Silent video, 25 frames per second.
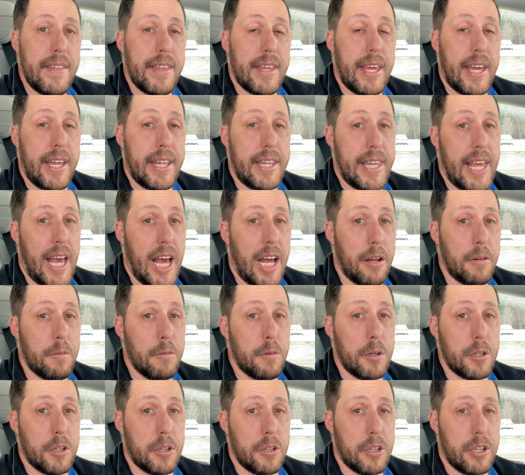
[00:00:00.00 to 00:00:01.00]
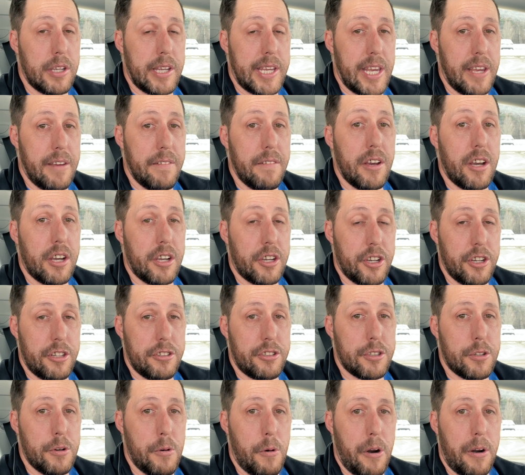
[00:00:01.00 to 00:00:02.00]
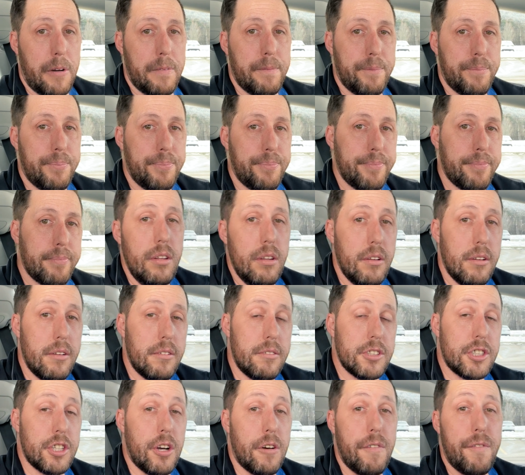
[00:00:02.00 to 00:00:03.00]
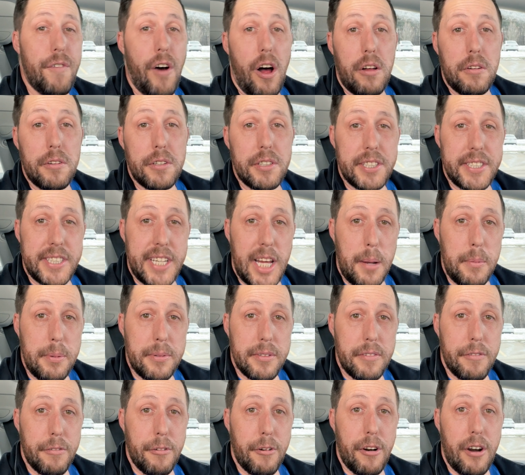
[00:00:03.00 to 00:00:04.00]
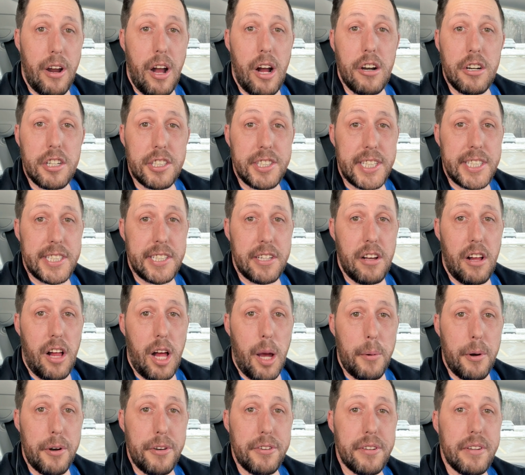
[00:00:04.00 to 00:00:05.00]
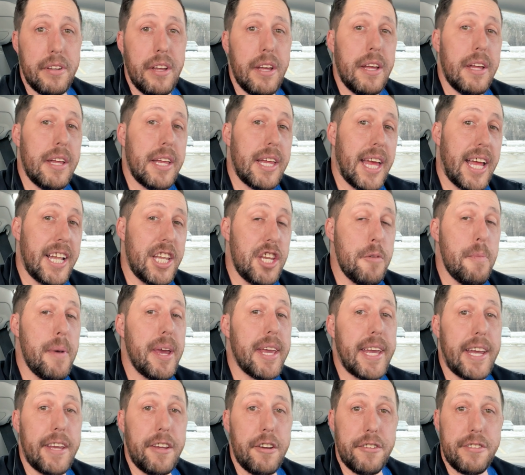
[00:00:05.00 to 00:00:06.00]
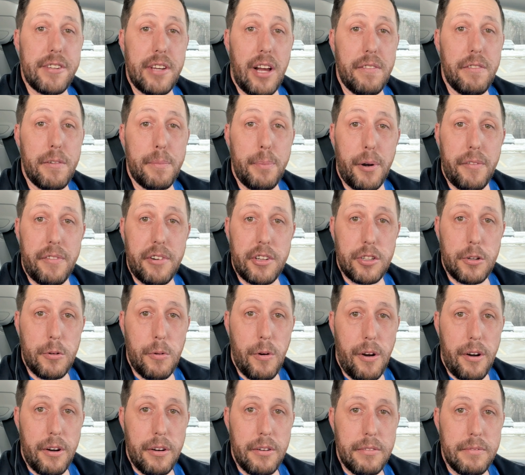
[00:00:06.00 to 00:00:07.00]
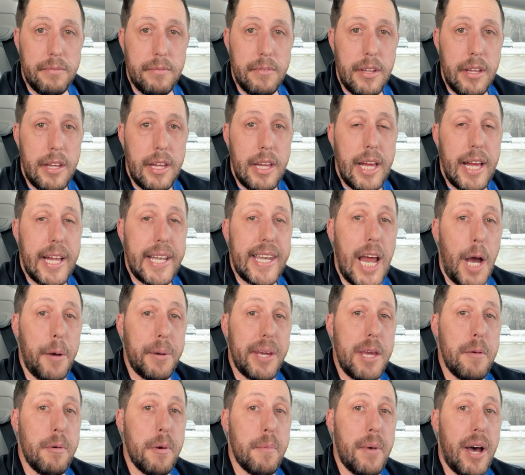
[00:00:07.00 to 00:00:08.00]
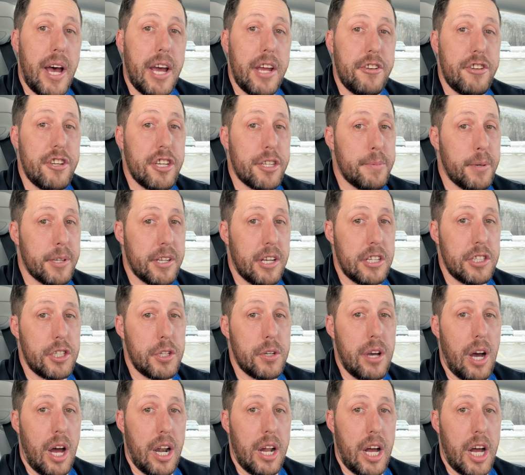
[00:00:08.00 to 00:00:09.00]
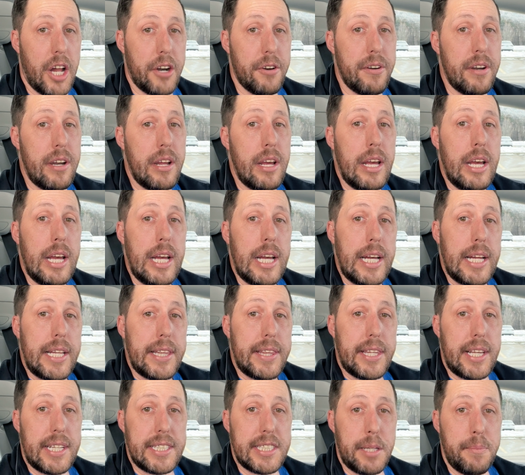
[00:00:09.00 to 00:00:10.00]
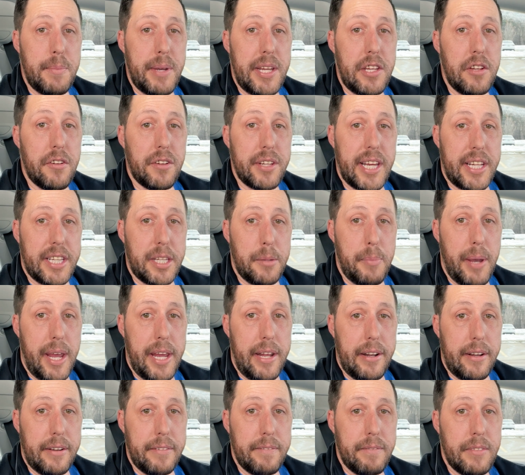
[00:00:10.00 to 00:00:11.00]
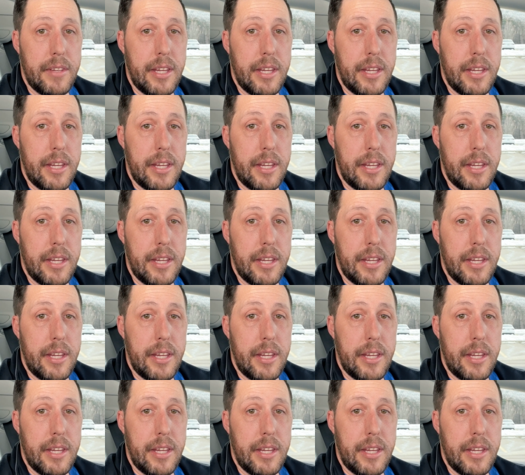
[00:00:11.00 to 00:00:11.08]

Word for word: And that will give a good score. So follow those tips for one hundred sixty kilometers and you may get yourself a perfect score. Now keep in mind, just because you got one hundred doesn't mean you'll get the beta.